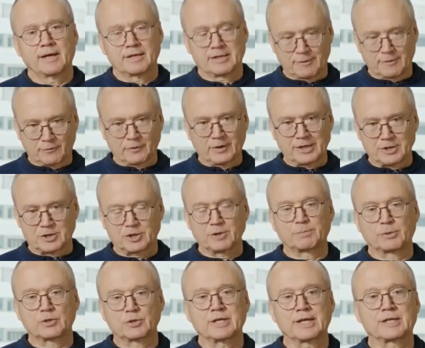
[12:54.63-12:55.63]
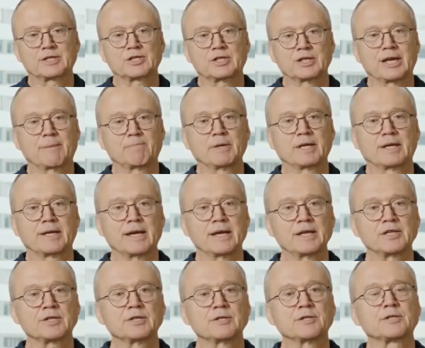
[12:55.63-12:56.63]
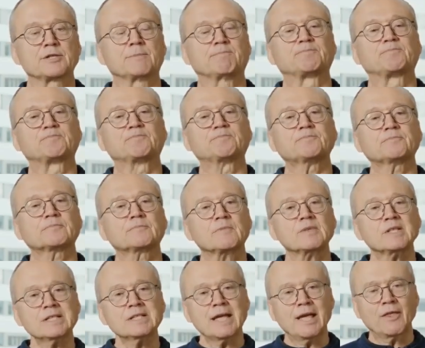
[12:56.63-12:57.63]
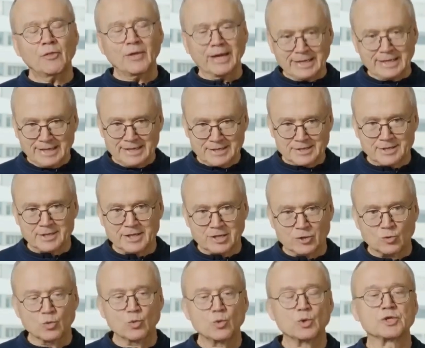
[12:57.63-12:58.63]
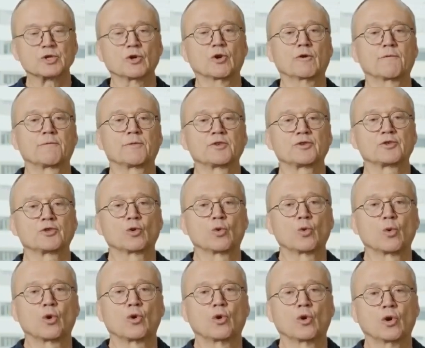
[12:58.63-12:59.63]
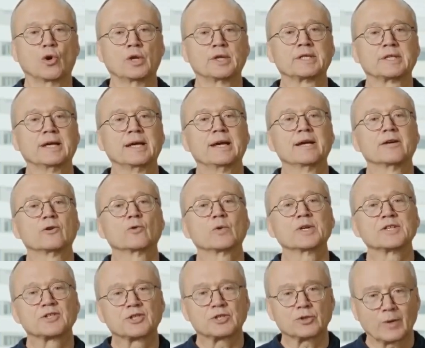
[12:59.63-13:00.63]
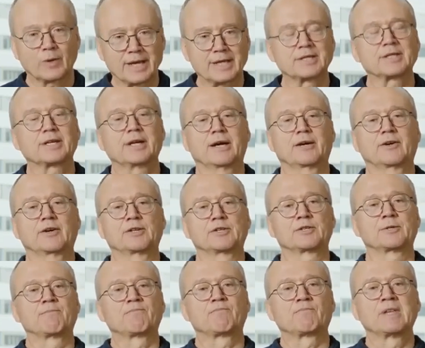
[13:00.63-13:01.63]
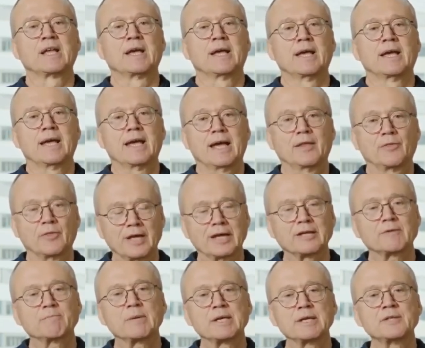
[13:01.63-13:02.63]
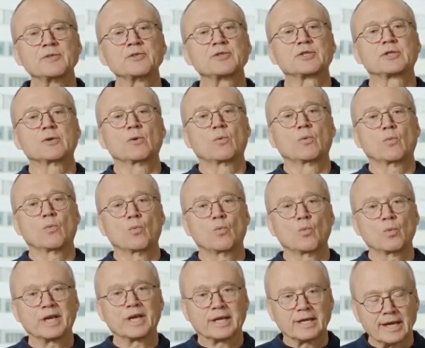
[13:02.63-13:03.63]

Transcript: differential protection applications. That is the use of the so-called restraint current. And that means we